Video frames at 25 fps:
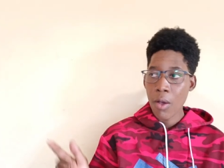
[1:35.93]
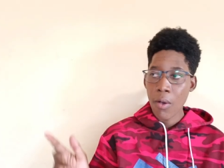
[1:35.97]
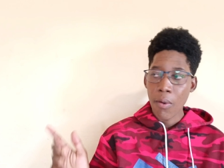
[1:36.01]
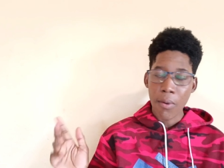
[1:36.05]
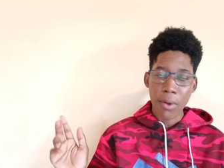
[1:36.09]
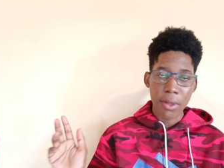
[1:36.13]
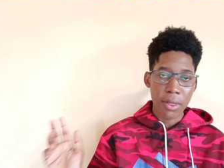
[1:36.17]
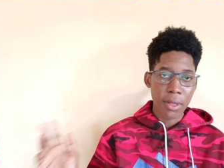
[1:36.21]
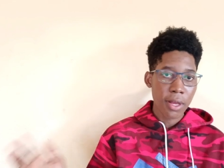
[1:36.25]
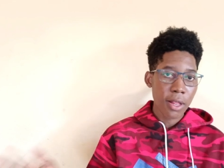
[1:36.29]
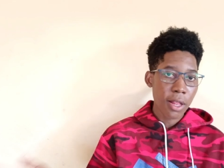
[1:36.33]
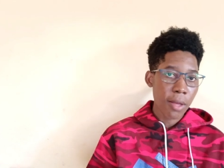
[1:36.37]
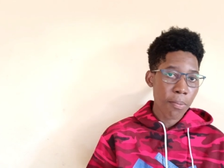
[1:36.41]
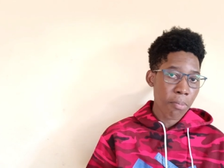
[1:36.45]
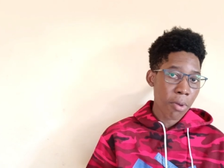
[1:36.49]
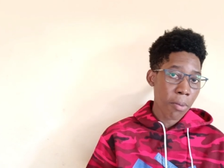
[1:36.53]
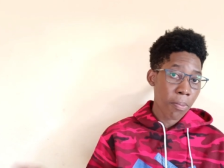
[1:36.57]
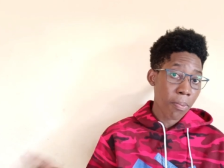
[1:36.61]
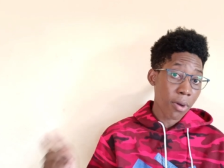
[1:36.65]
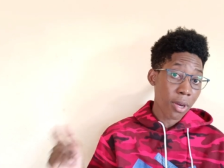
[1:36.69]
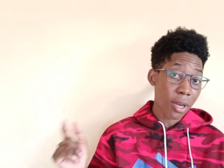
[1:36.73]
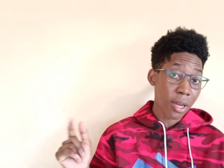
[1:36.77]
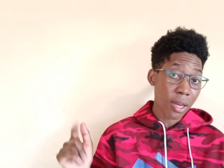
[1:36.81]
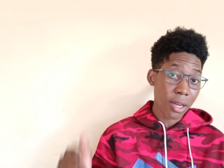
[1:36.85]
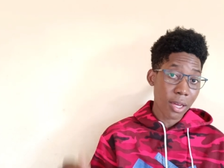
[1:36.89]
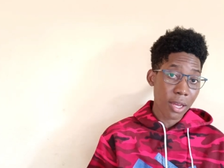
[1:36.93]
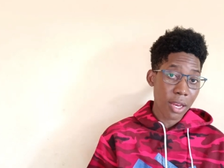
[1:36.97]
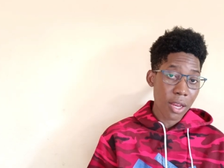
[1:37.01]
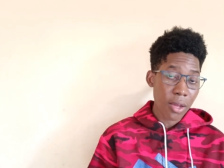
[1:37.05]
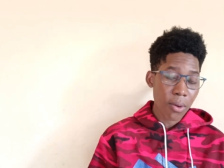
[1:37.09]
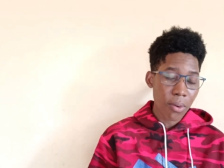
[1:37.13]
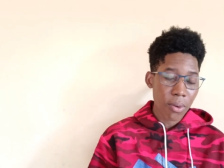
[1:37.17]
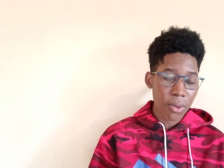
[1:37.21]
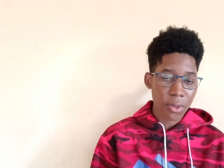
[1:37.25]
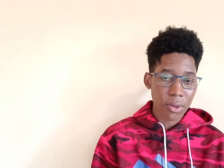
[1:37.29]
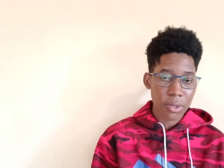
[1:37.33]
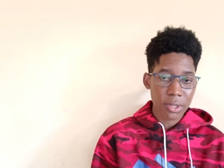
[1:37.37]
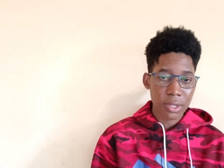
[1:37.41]
When other people
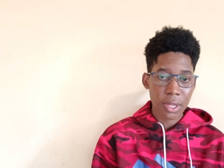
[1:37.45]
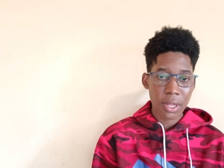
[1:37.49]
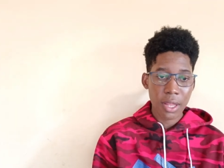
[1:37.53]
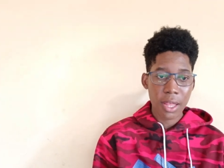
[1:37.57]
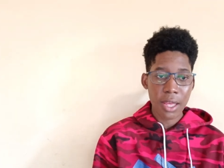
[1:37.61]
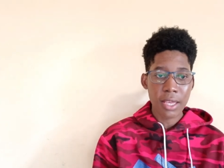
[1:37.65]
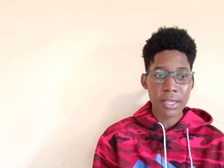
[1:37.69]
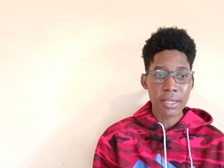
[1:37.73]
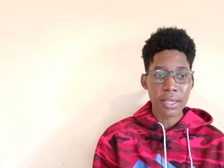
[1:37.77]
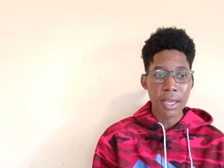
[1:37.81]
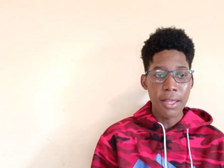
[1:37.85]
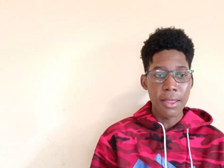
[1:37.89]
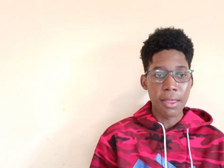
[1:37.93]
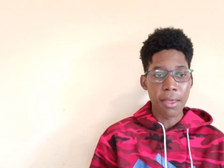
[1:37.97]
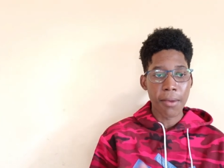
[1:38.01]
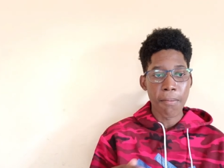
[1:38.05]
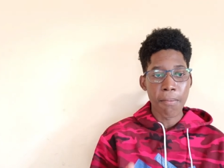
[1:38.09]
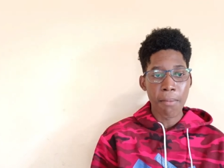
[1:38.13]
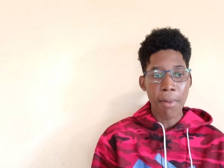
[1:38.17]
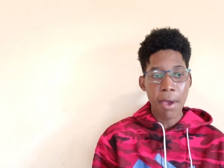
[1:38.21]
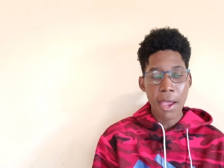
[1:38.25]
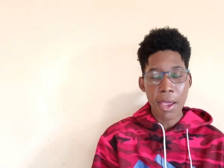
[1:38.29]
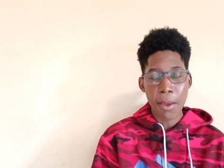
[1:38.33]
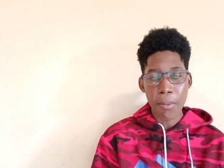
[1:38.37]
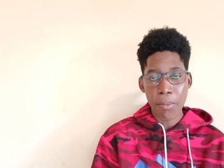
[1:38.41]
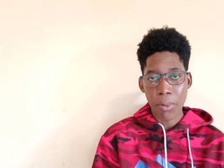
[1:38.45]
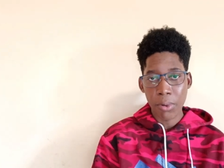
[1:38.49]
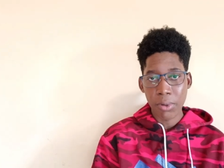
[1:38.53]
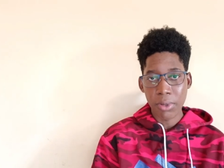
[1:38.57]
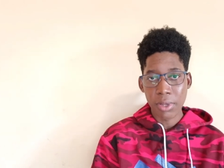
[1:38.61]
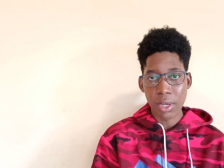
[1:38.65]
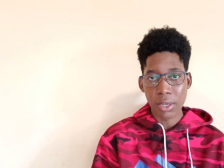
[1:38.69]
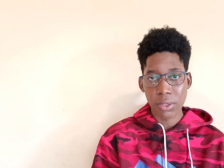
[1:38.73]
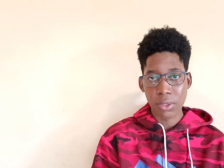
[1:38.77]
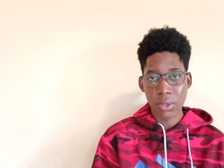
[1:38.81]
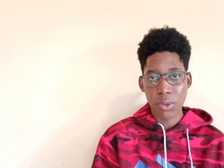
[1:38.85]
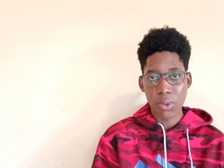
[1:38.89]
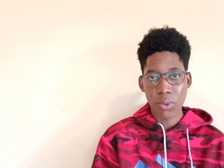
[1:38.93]
click on those links and they buy a
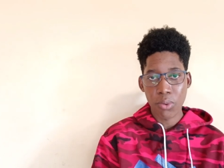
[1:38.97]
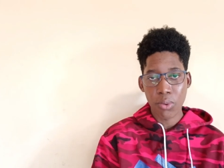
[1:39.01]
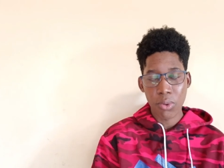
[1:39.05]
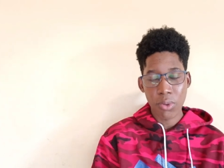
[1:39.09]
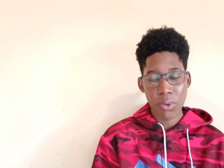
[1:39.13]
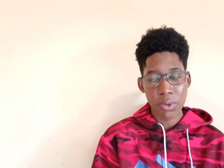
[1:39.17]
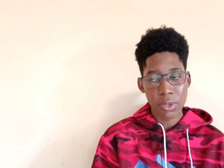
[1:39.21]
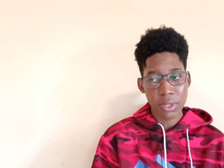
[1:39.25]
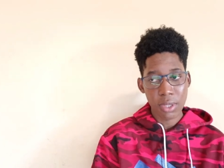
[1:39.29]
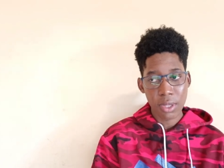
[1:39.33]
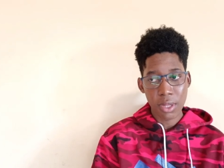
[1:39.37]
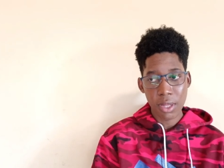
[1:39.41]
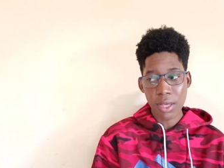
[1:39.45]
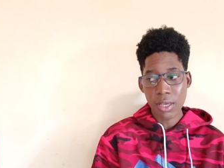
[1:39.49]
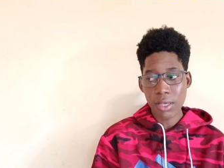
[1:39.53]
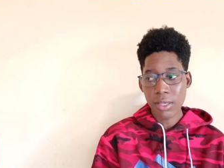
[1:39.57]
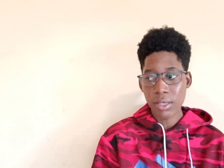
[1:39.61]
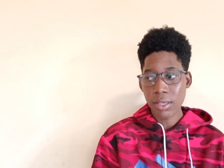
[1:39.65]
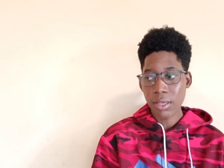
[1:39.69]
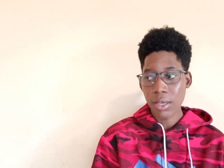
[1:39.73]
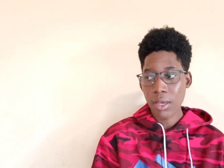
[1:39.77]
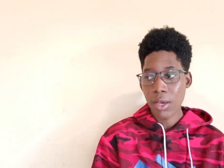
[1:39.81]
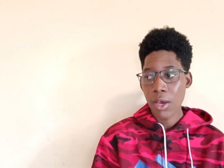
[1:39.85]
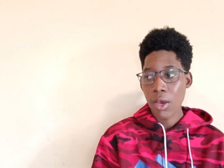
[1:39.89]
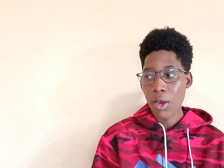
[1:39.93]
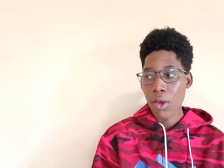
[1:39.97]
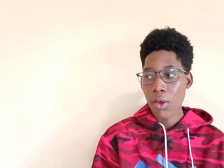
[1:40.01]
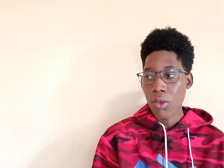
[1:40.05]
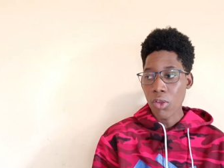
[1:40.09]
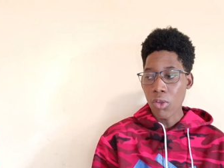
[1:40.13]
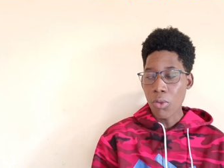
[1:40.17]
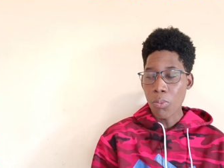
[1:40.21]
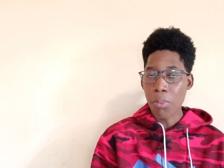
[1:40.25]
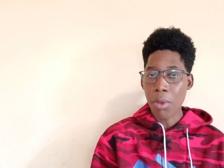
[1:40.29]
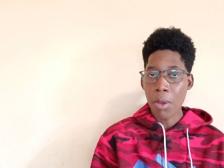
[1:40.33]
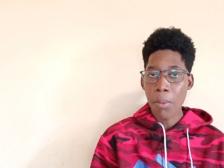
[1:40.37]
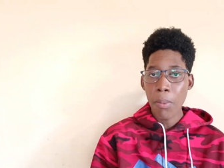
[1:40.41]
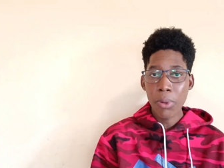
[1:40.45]
product through those links,
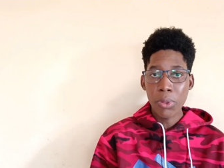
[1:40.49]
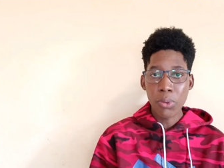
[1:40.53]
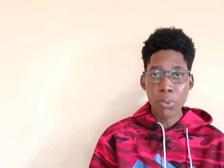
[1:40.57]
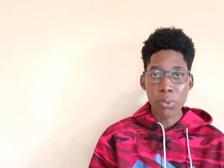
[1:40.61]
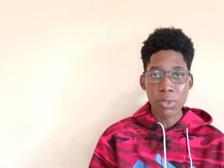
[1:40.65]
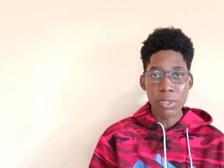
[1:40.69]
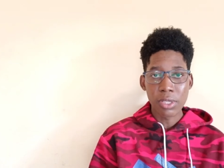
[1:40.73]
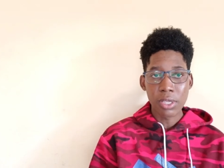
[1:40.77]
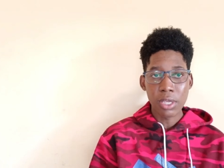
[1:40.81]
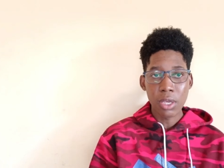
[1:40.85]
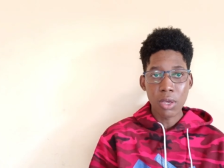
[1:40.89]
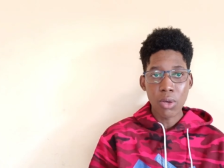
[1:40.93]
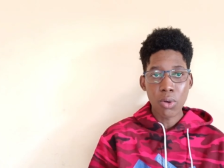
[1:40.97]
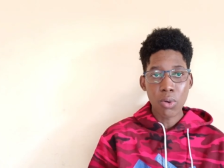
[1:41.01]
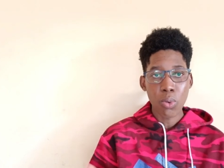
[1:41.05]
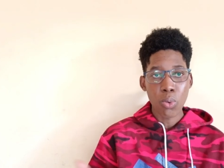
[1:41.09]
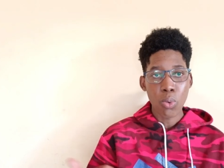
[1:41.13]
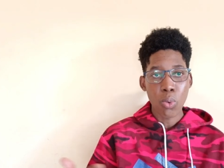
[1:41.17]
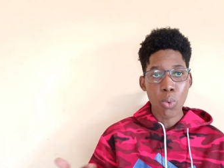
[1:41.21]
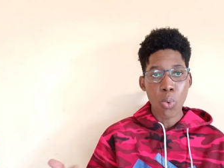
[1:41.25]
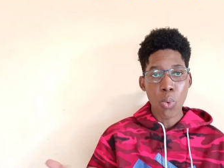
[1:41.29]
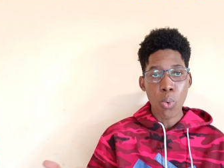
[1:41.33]
you'll be able to see